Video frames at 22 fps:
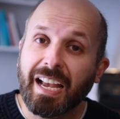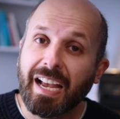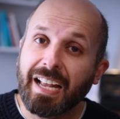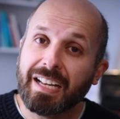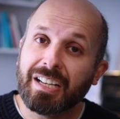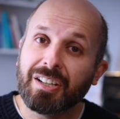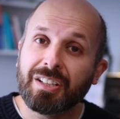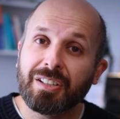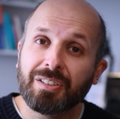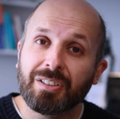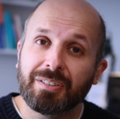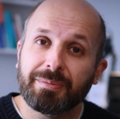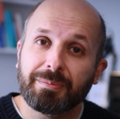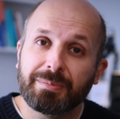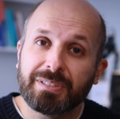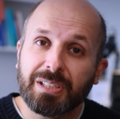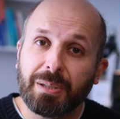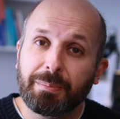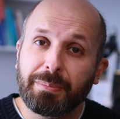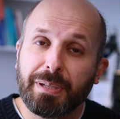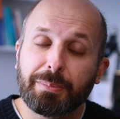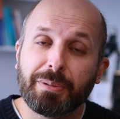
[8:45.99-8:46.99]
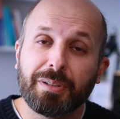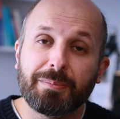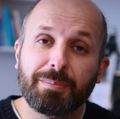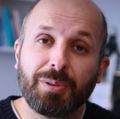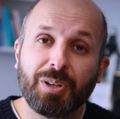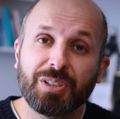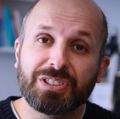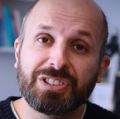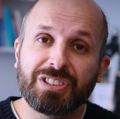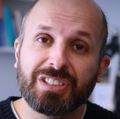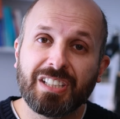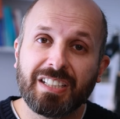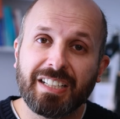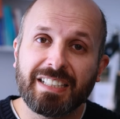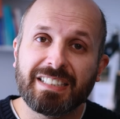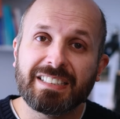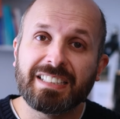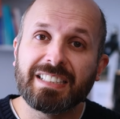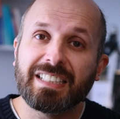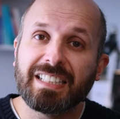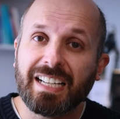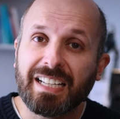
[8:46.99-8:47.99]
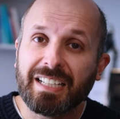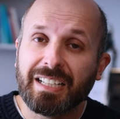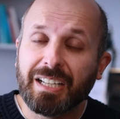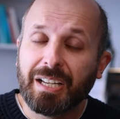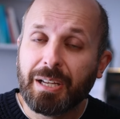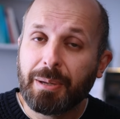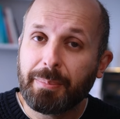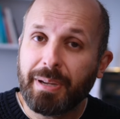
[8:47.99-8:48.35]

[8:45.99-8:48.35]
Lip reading: And some people have postulated that